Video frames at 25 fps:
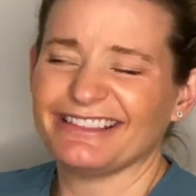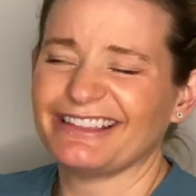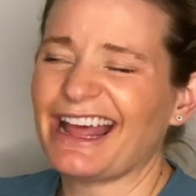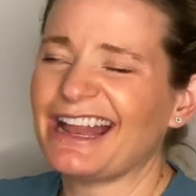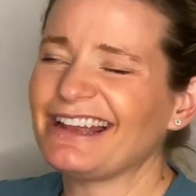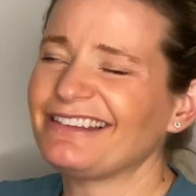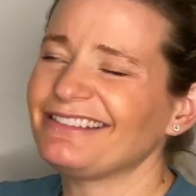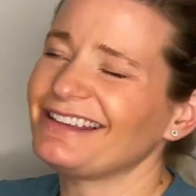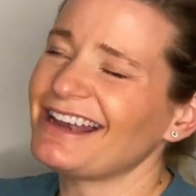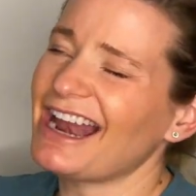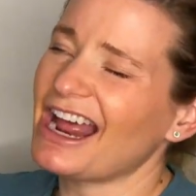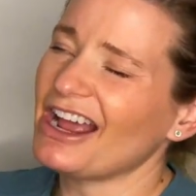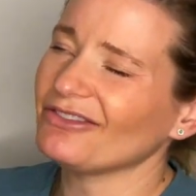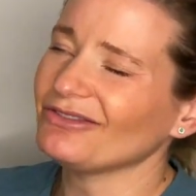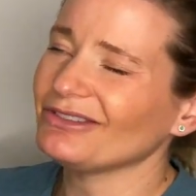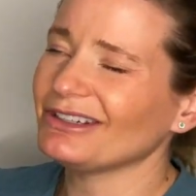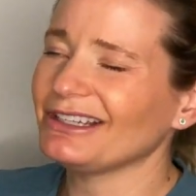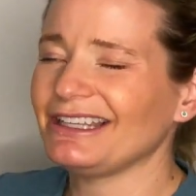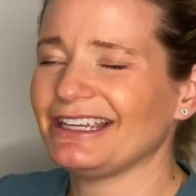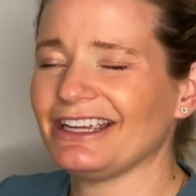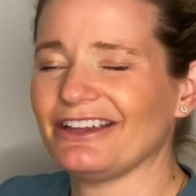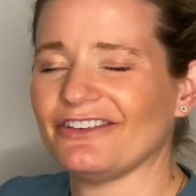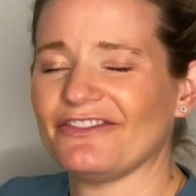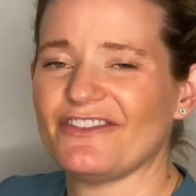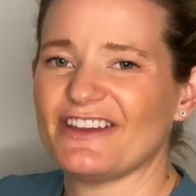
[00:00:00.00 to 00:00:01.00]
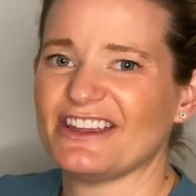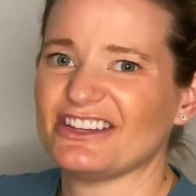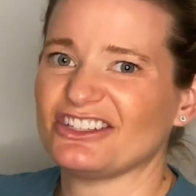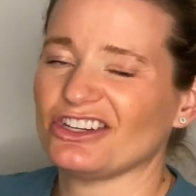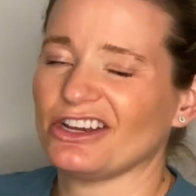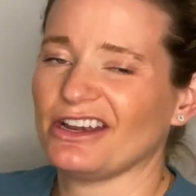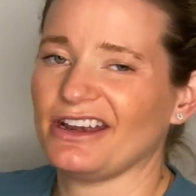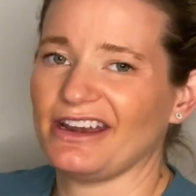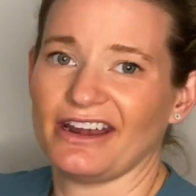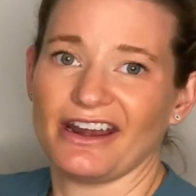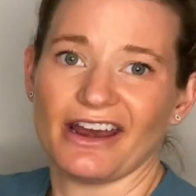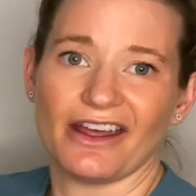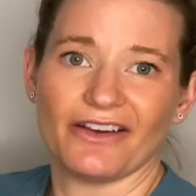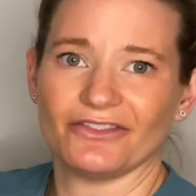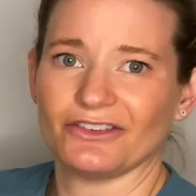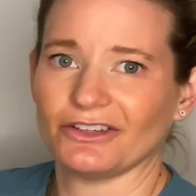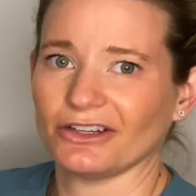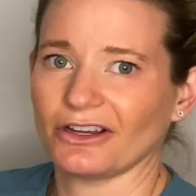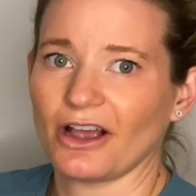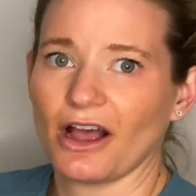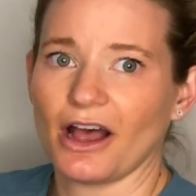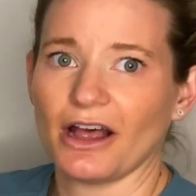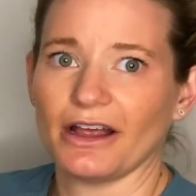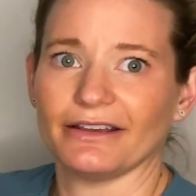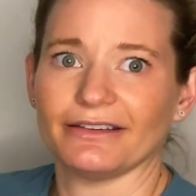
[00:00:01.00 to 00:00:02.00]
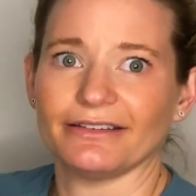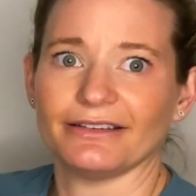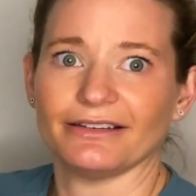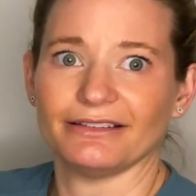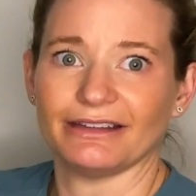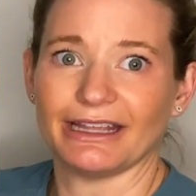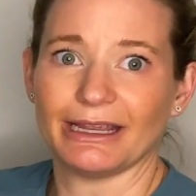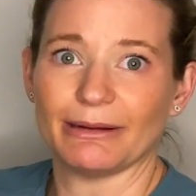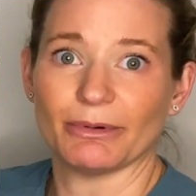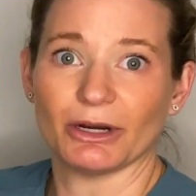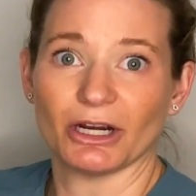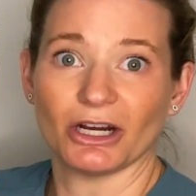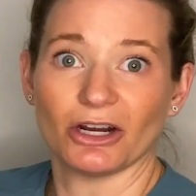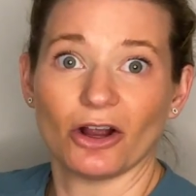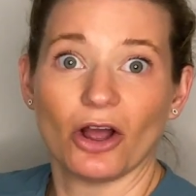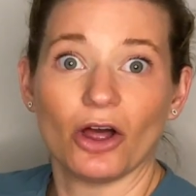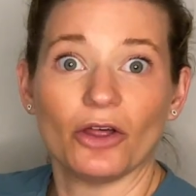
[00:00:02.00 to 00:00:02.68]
That's not really efficient enough to cause labor,